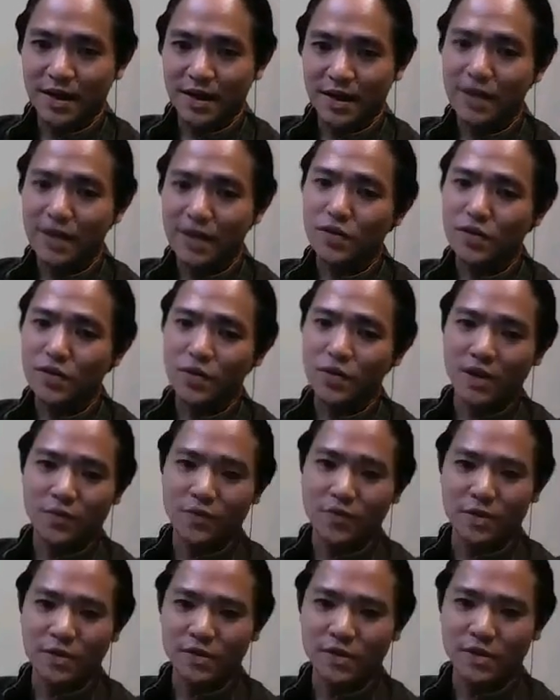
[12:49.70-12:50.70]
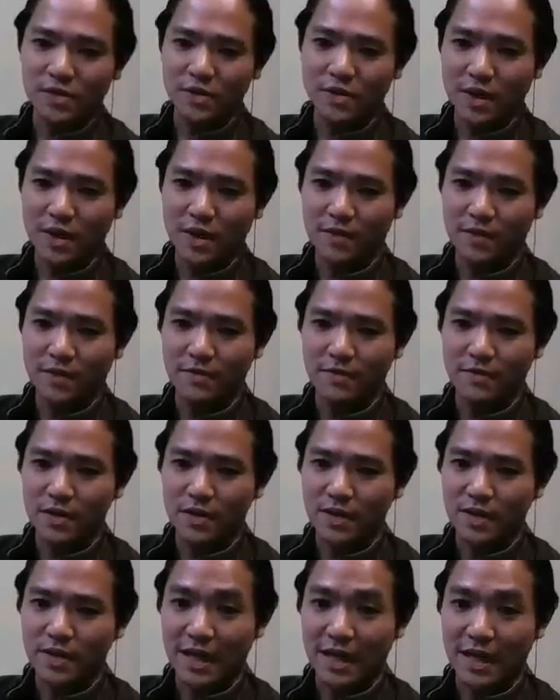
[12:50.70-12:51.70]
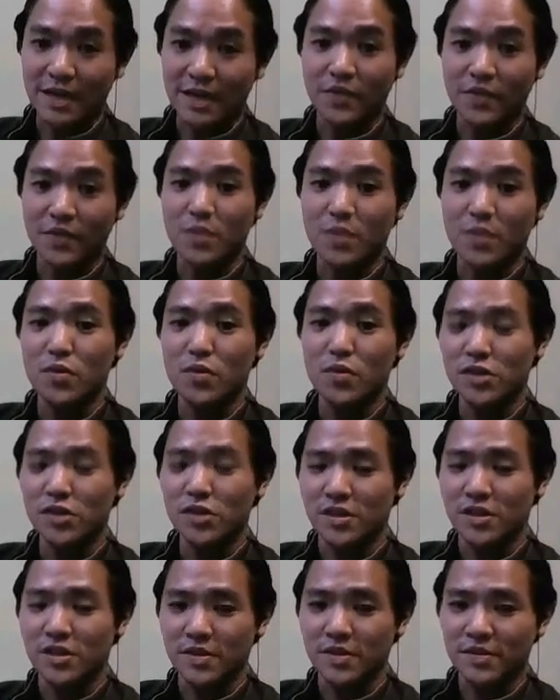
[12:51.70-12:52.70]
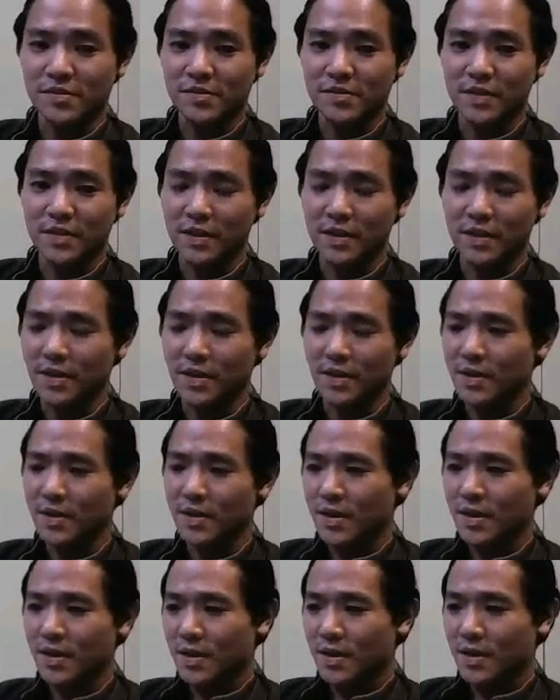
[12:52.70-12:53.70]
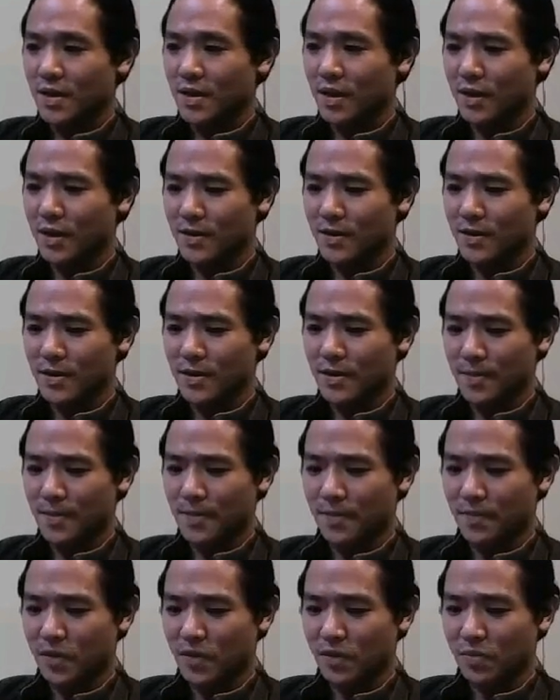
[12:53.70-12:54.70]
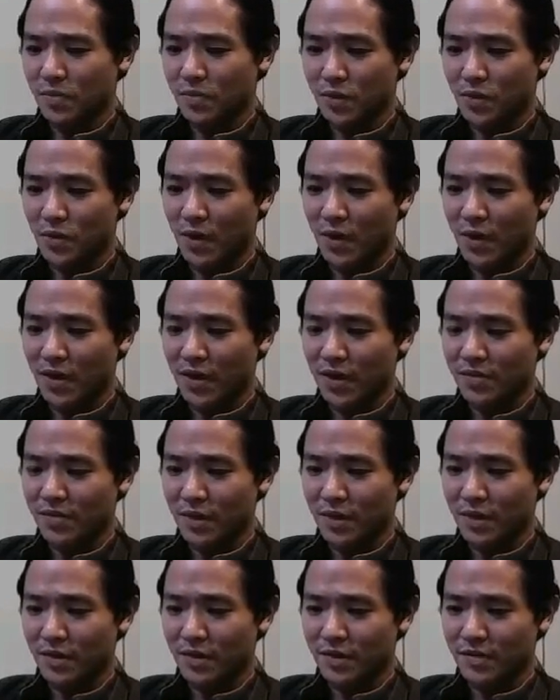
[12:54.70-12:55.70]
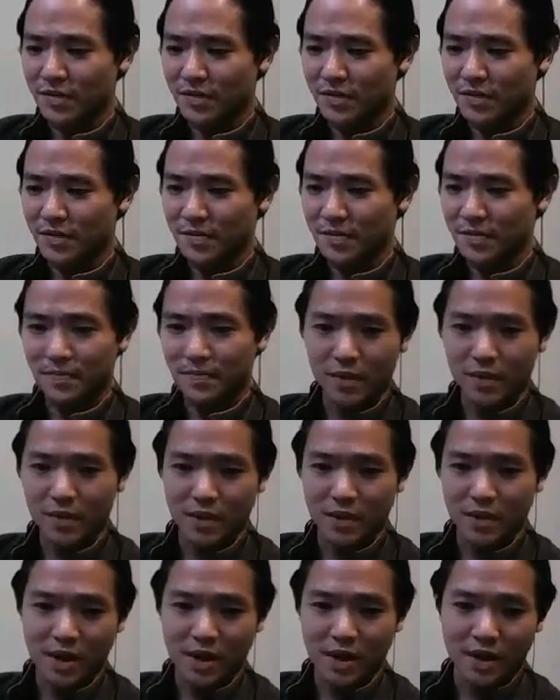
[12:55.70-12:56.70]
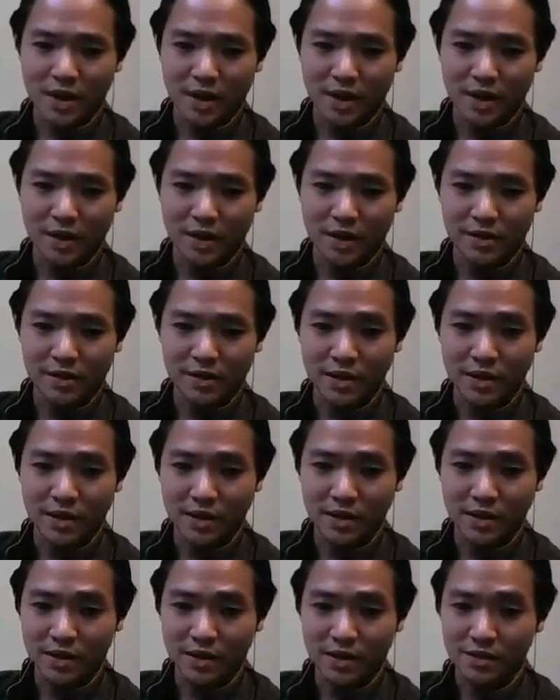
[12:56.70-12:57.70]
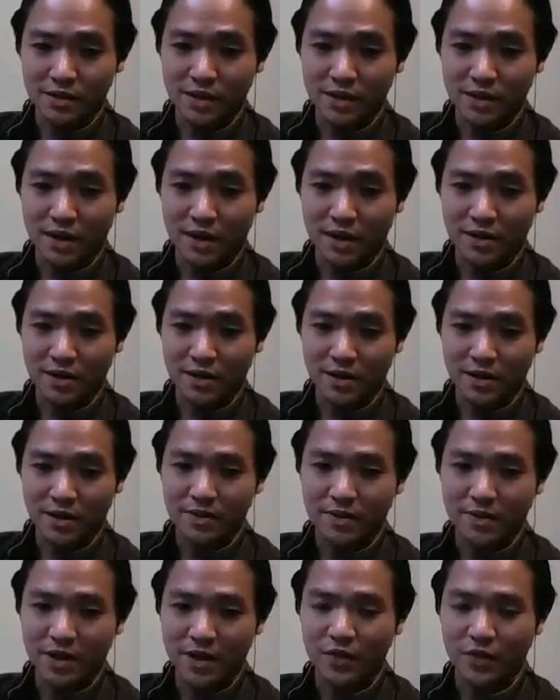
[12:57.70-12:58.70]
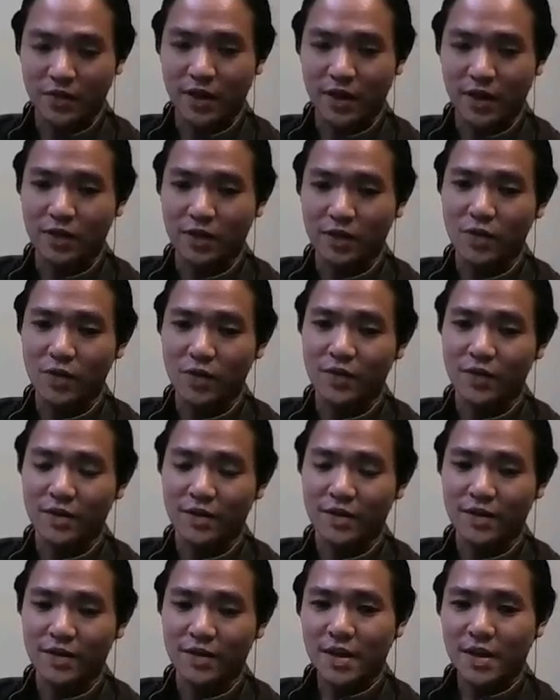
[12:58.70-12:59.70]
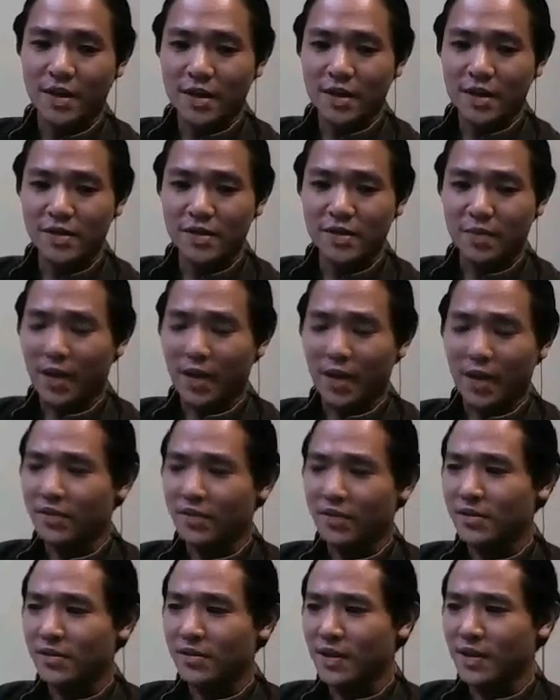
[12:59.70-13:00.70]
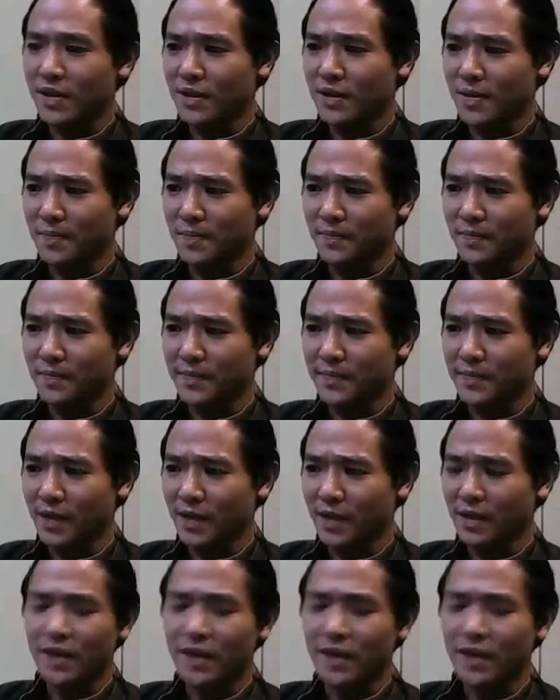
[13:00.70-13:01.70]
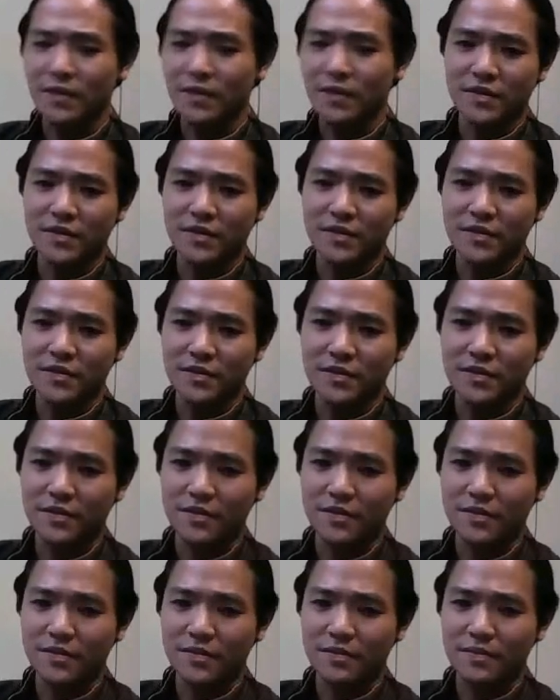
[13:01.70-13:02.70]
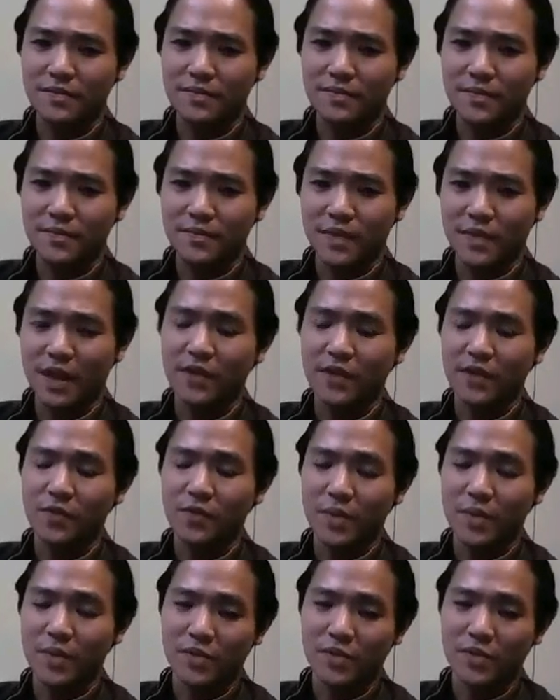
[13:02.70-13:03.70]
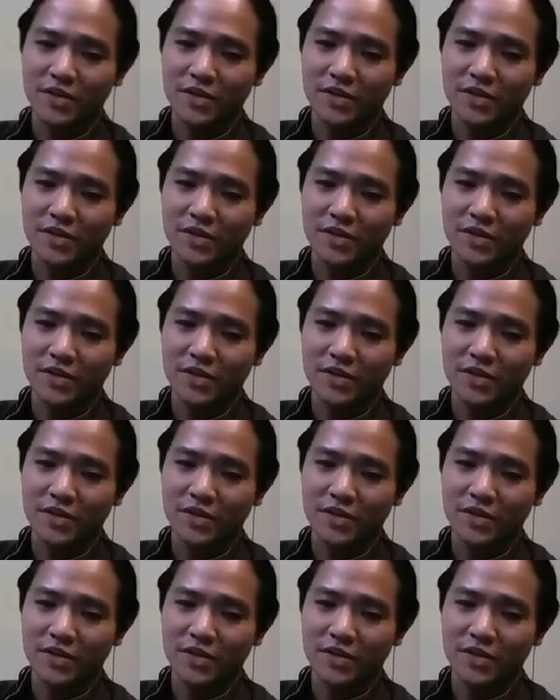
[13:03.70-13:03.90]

it is okay for us to have negative emotions, really. And this book arises because the author, Rico Villanueva, he's a pastor, and a lot of members in